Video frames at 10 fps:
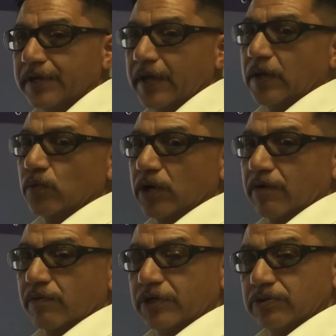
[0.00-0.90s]
And
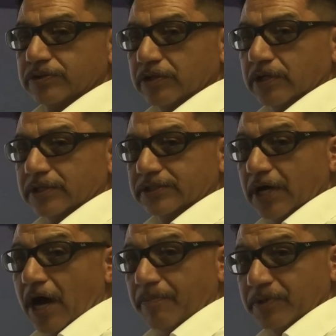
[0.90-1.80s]
whatever we do to the
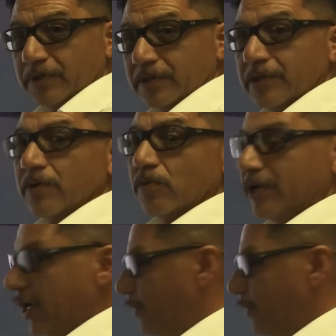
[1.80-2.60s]
top, we